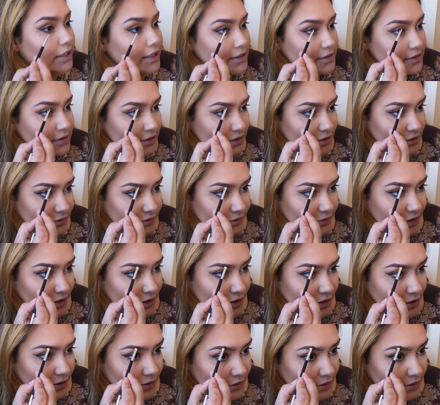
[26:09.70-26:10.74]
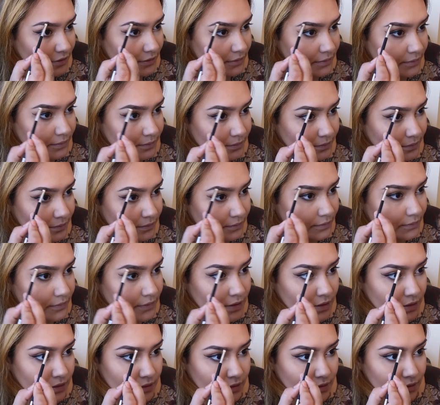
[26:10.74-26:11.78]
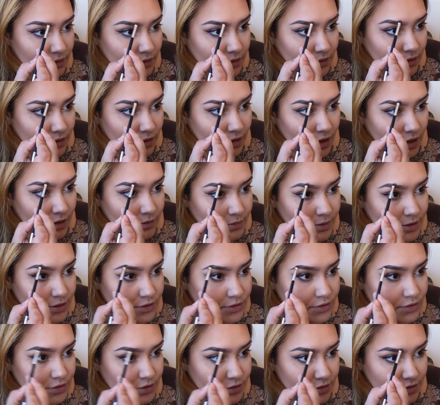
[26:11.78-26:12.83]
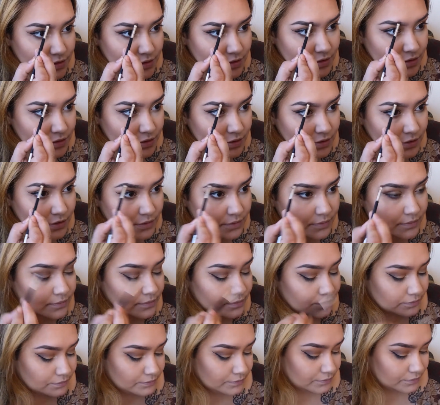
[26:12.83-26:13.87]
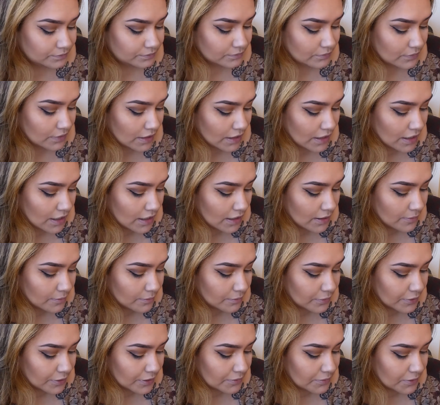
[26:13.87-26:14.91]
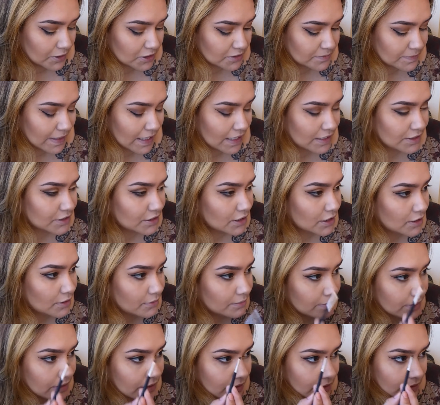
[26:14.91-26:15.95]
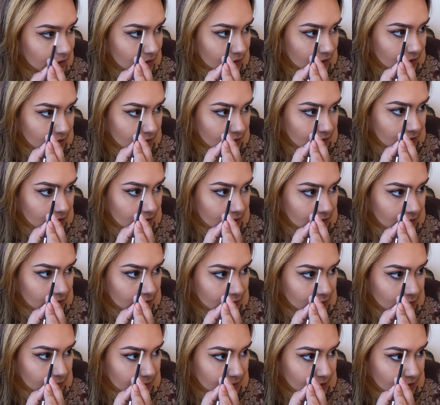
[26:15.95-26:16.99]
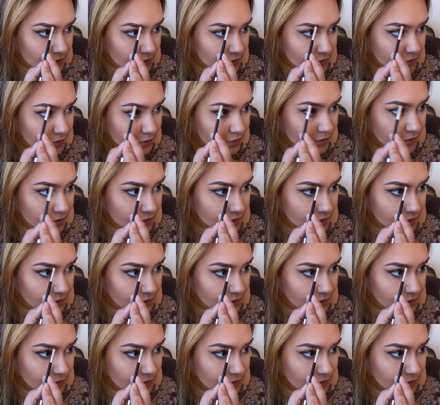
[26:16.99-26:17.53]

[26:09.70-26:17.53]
nicely defined. I made sure to pretty much patch up a little bit of